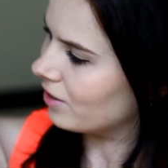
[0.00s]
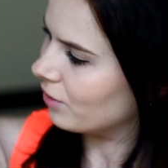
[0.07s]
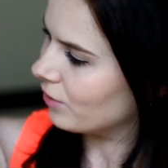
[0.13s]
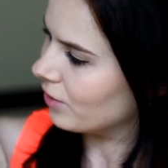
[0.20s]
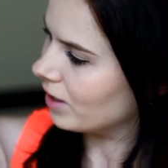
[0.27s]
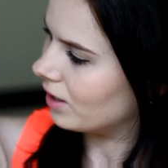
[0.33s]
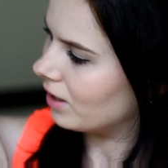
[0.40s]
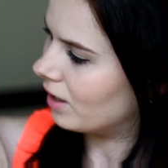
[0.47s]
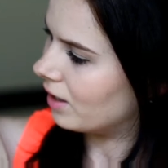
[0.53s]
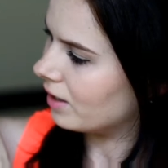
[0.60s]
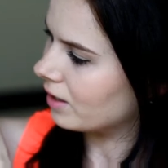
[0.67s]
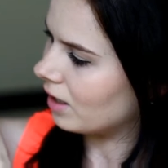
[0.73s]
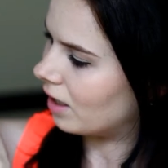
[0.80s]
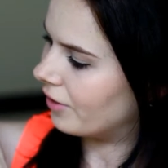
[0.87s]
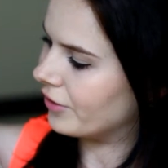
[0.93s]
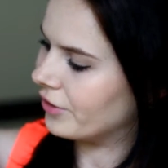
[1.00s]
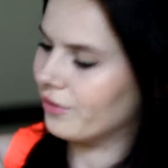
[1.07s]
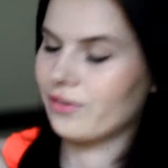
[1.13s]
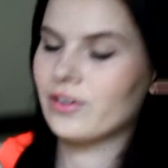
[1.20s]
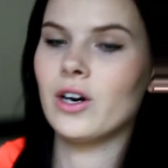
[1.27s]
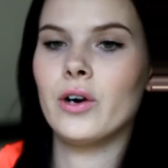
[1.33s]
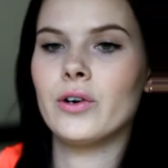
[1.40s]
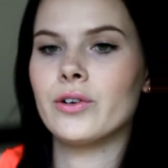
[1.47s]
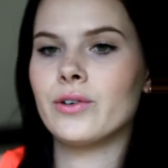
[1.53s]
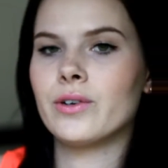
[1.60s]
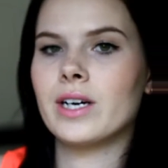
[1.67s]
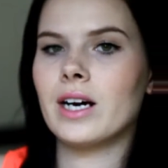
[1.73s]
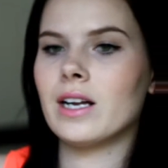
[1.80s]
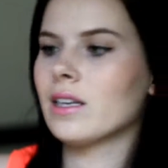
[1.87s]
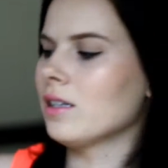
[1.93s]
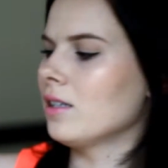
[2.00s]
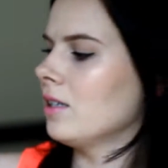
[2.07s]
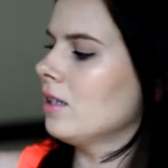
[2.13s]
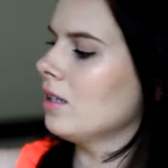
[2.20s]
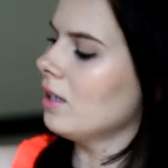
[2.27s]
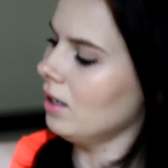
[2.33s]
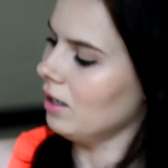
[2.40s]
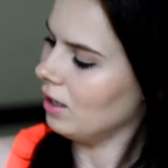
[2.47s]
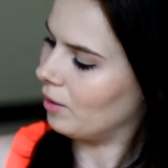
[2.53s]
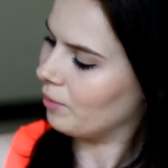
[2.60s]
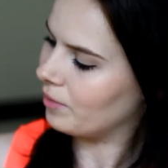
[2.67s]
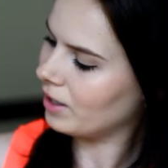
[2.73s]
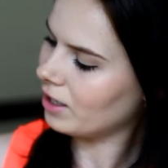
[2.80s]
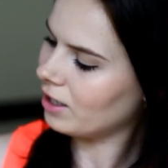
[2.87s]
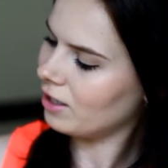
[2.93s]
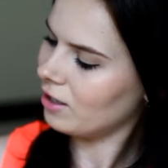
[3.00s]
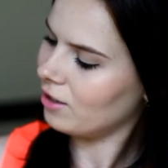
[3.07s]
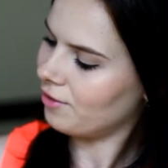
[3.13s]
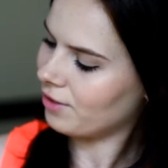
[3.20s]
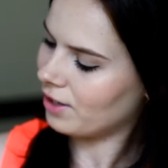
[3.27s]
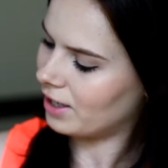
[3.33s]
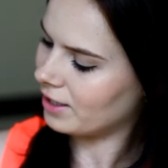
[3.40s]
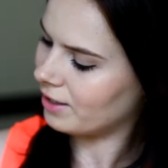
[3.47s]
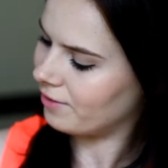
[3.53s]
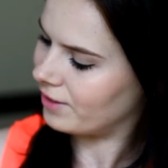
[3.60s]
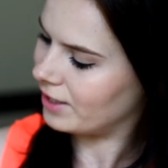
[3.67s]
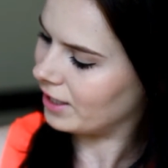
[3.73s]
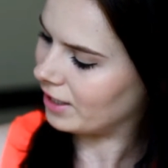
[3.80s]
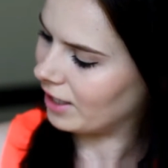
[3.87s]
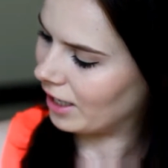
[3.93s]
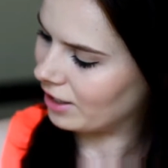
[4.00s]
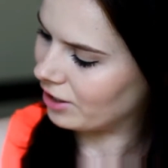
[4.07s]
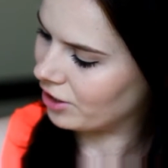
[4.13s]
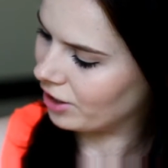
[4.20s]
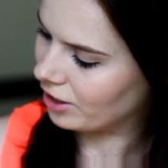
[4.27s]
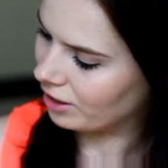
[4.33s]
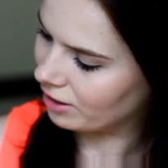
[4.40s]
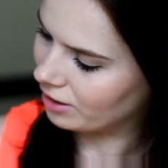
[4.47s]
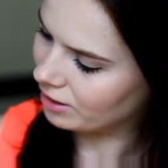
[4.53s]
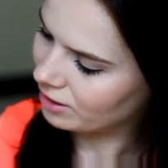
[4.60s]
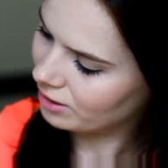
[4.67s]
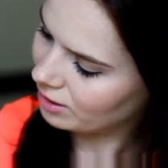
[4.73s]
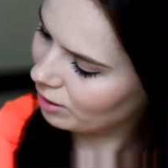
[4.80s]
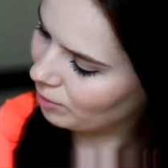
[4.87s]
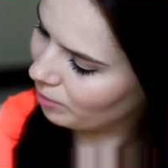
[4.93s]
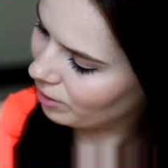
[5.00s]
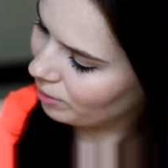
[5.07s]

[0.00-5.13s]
just a really nice kind of coral colour. I'm thinking of kind of detaching the